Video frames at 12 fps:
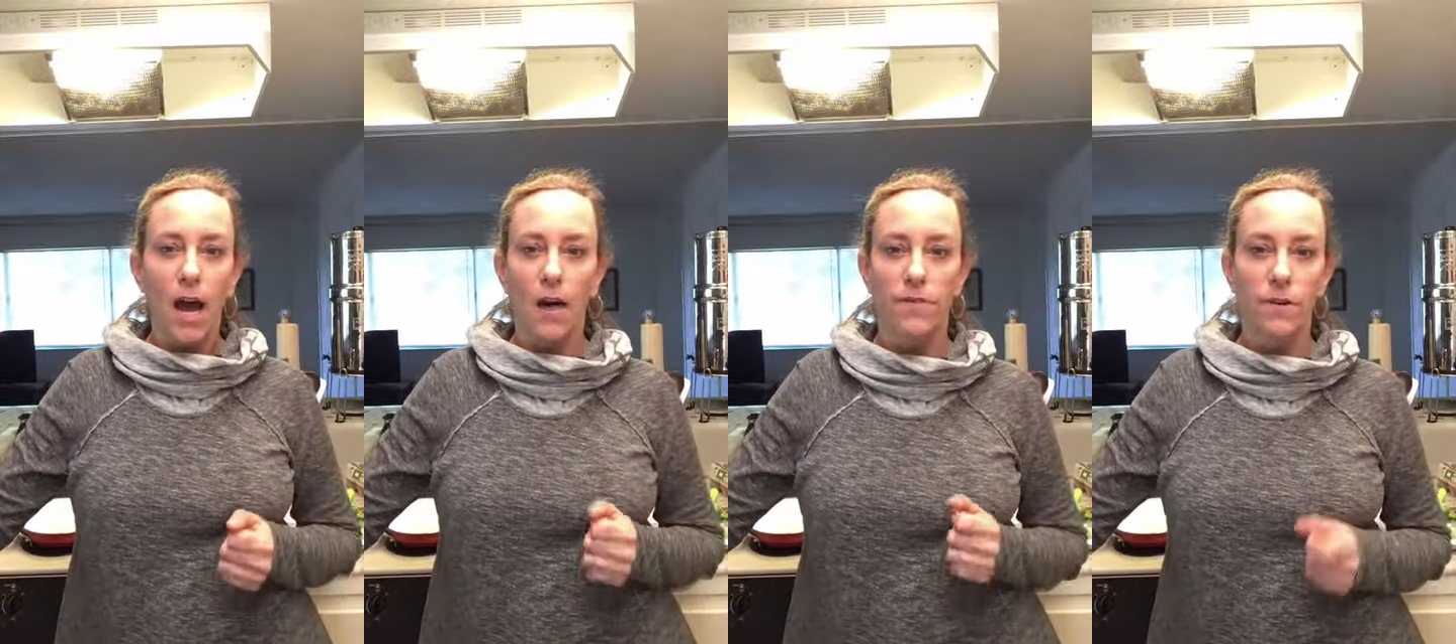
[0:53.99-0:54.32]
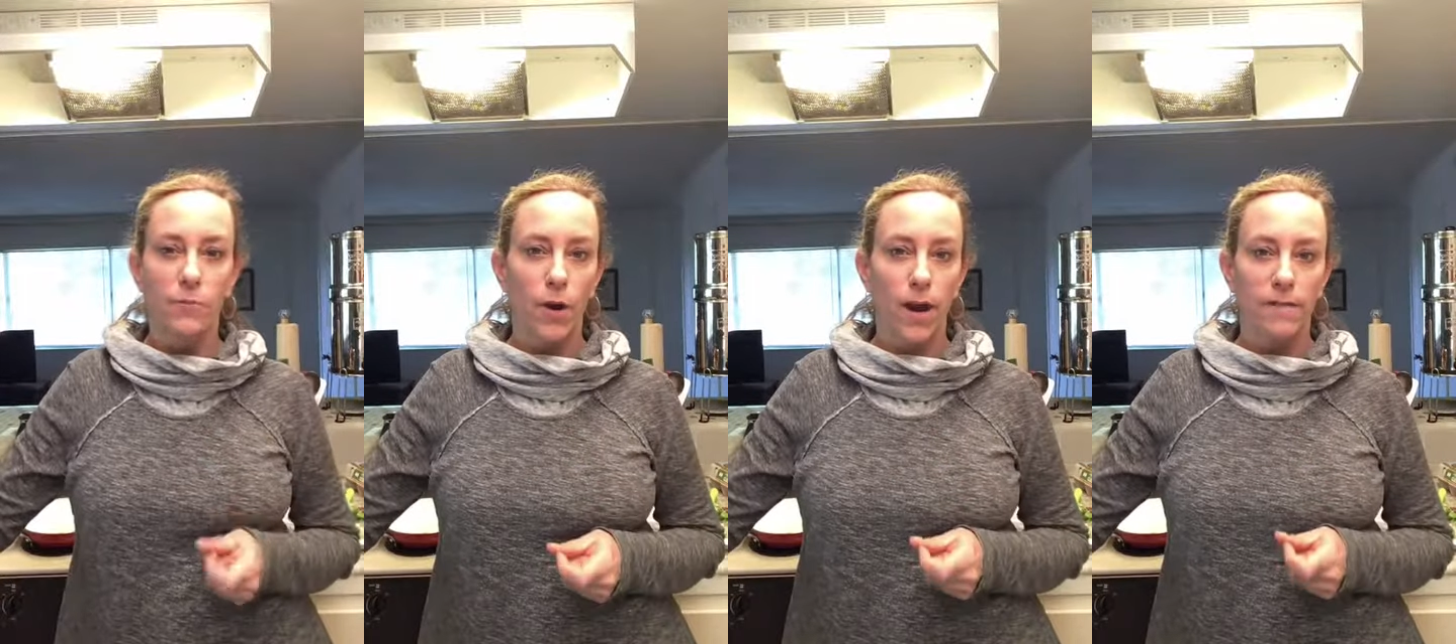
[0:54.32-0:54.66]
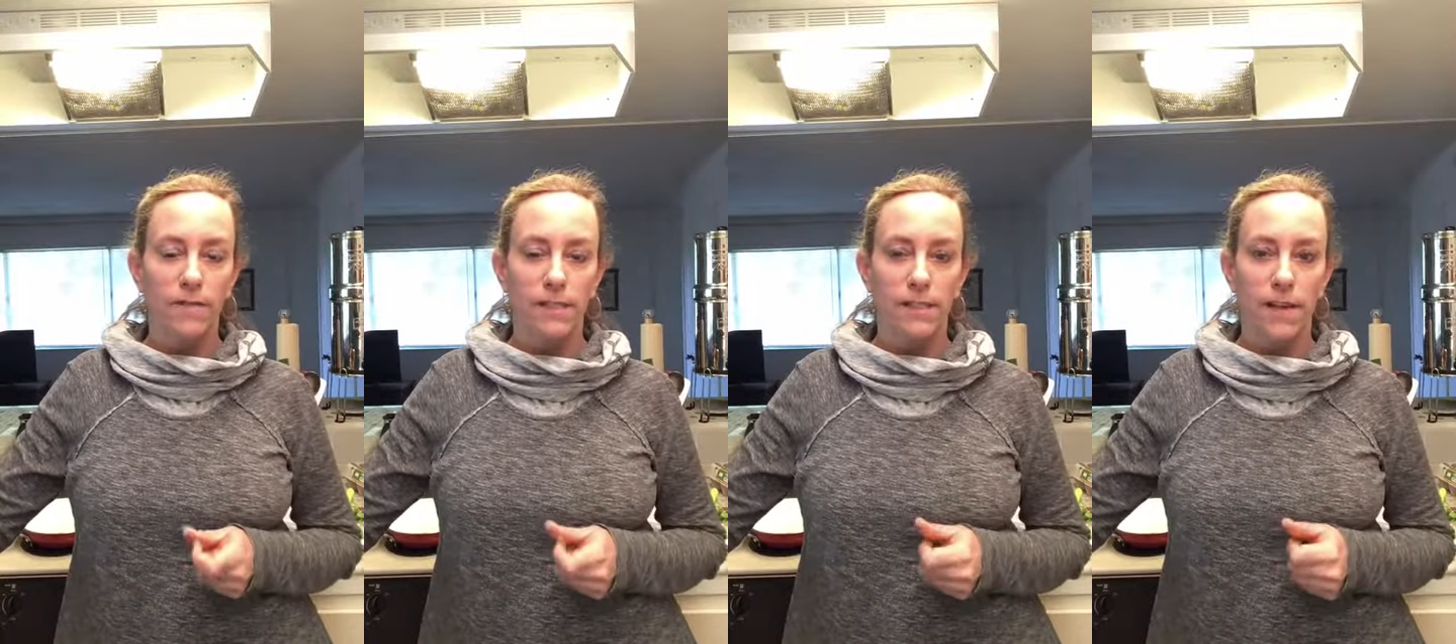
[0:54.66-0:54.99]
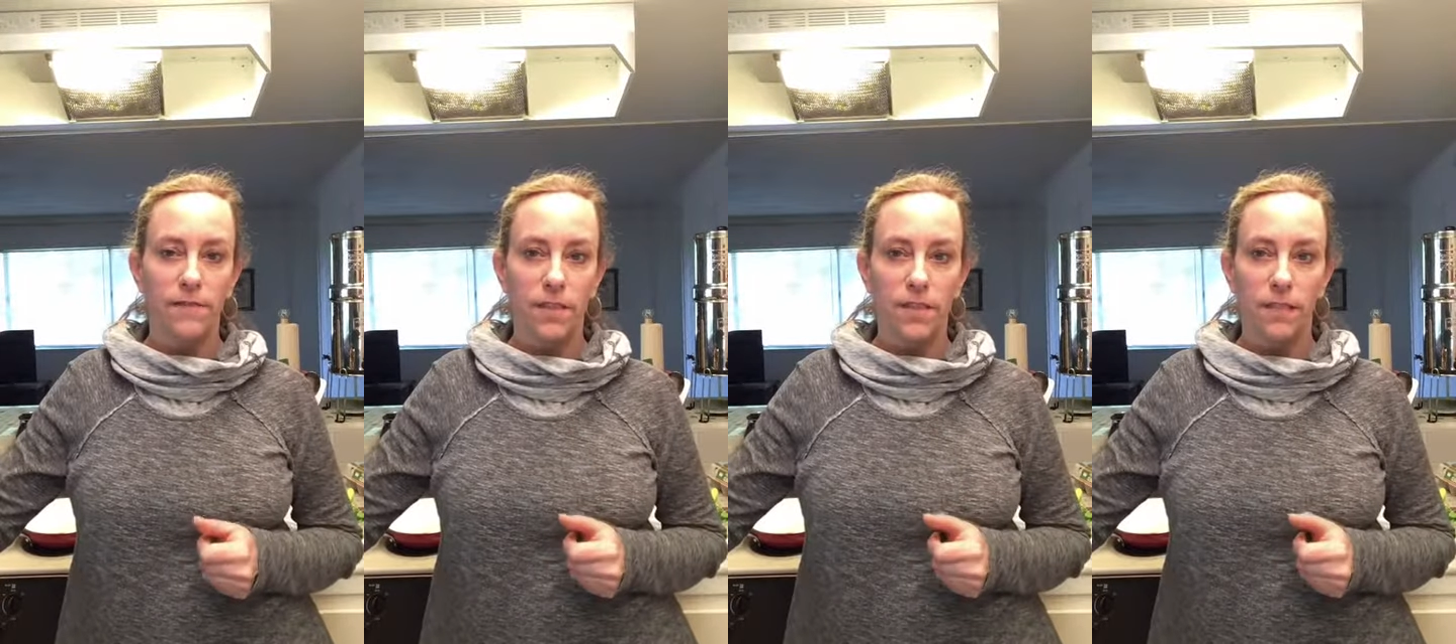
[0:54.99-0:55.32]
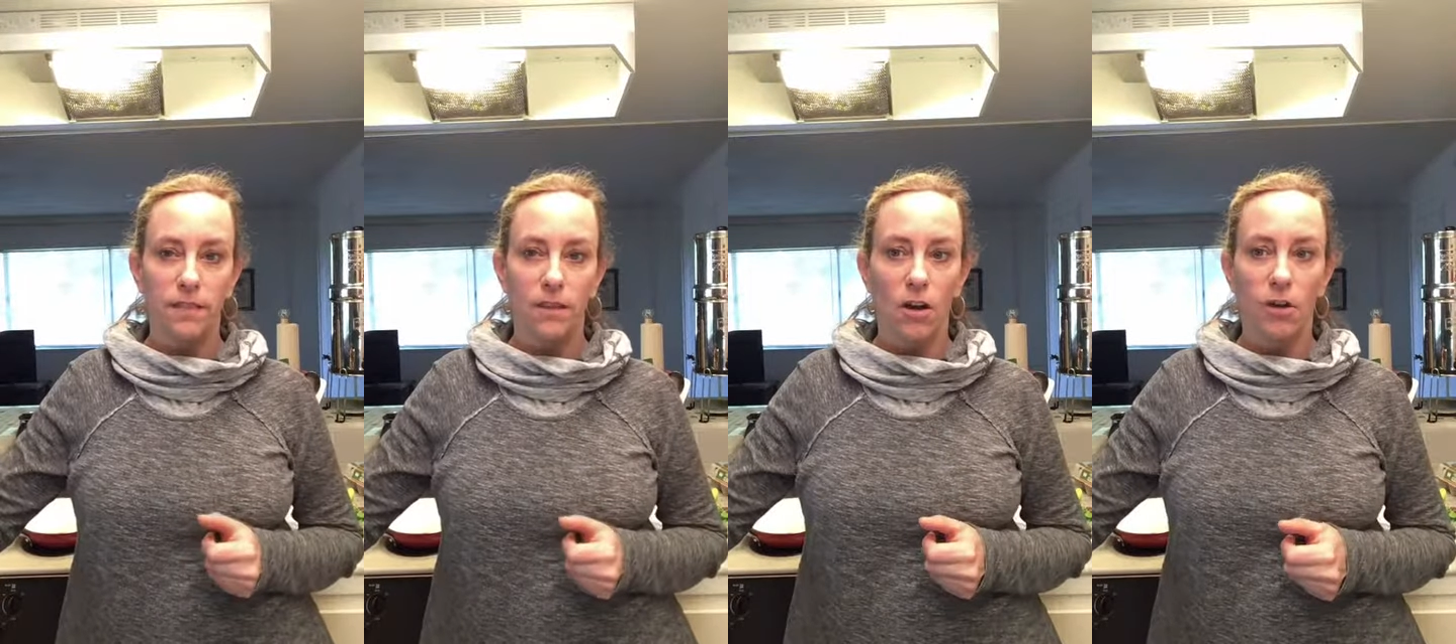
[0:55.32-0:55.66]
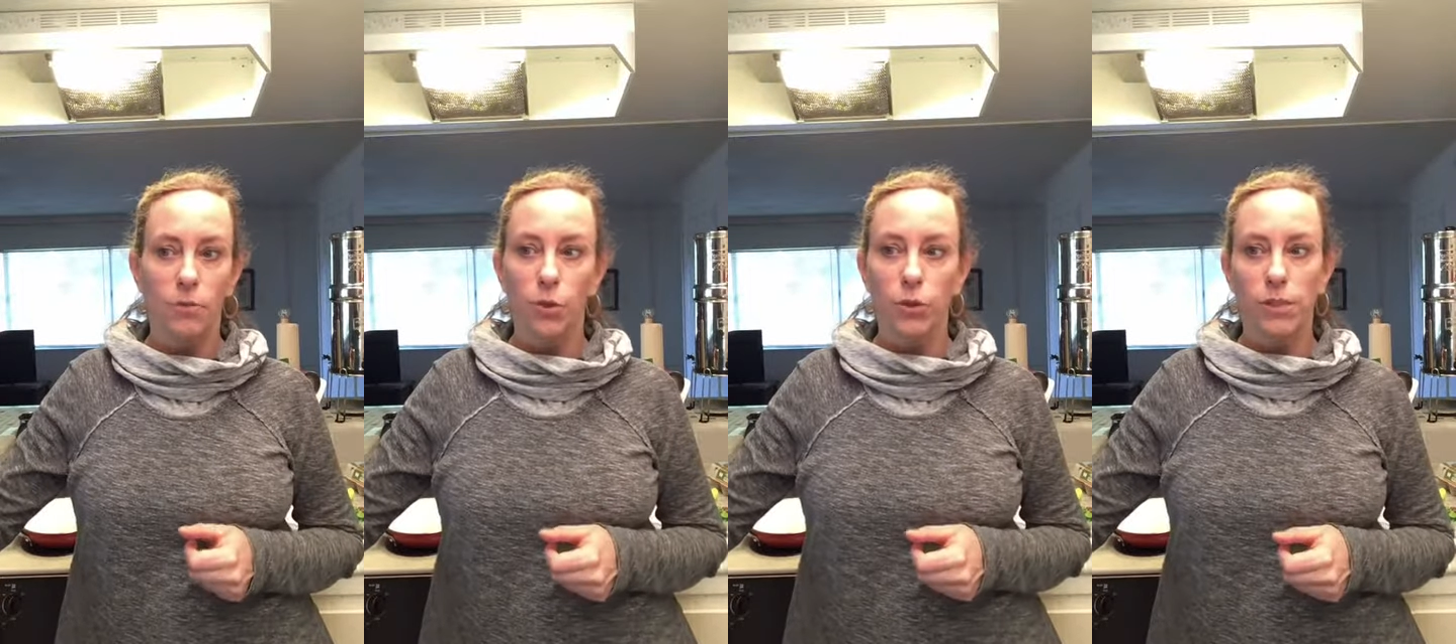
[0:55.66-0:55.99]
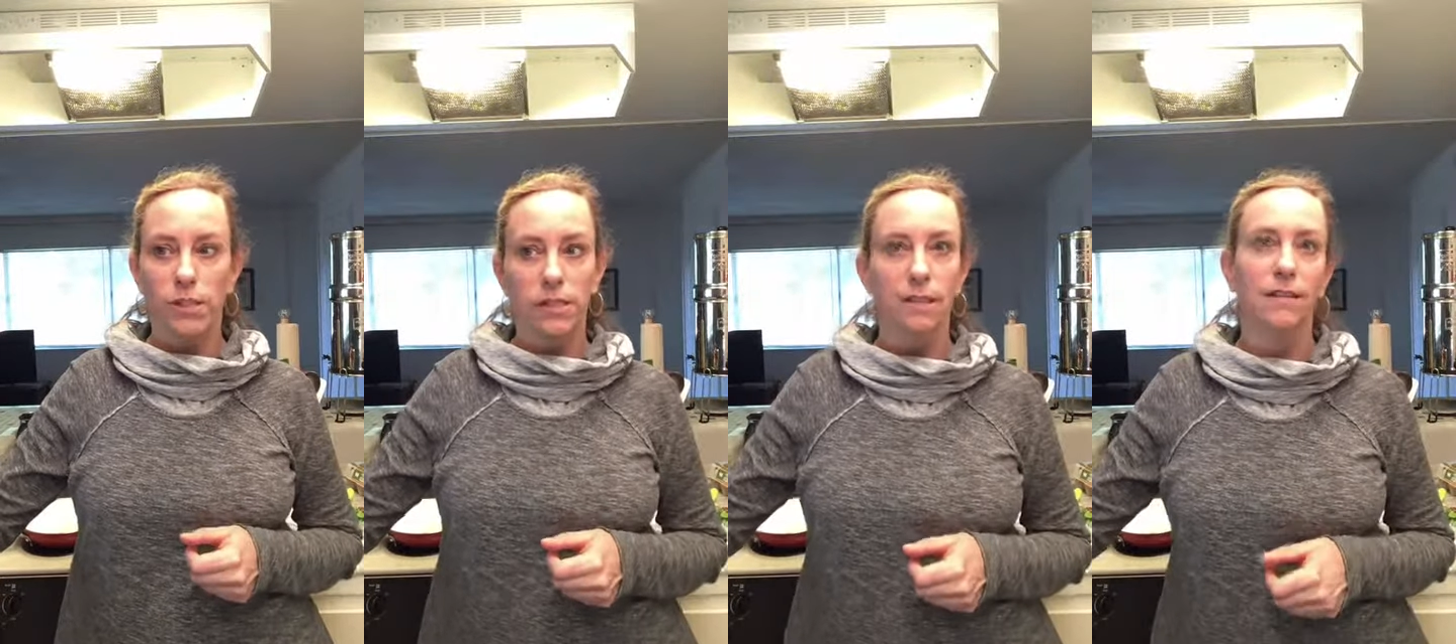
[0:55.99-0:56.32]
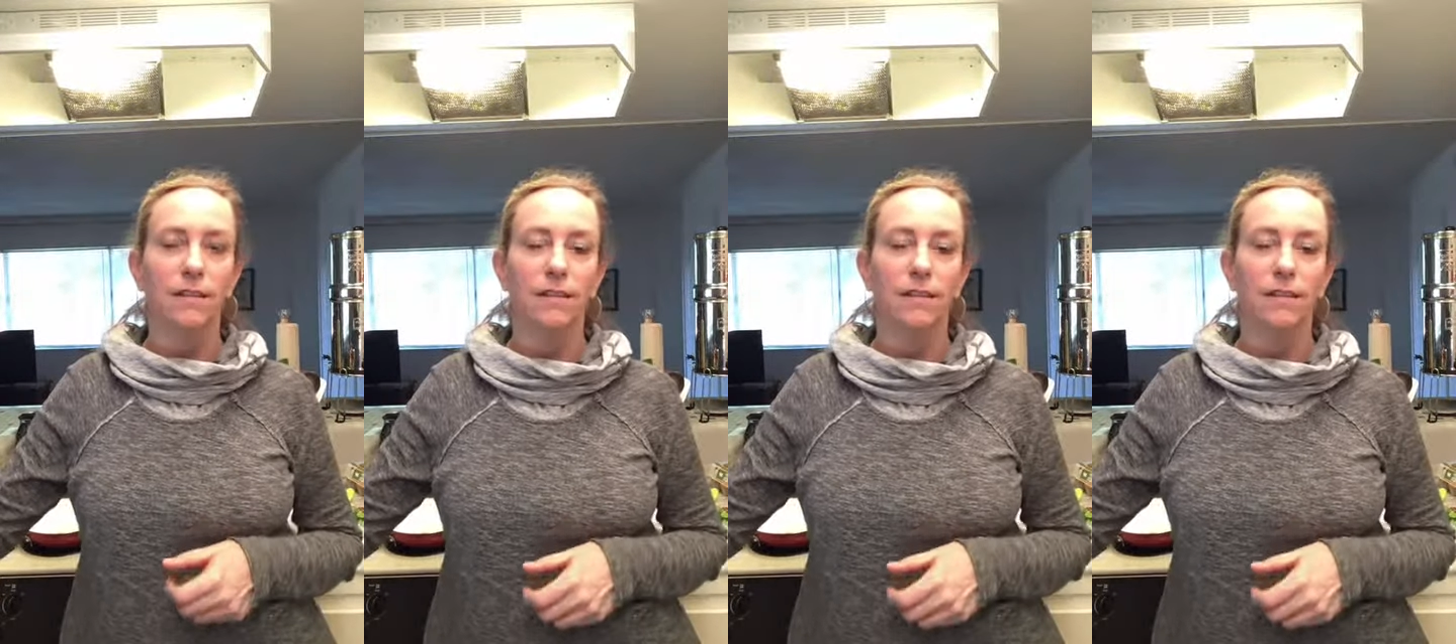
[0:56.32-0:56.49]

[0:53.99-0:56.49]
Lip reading: of the breakfast I've eaten almost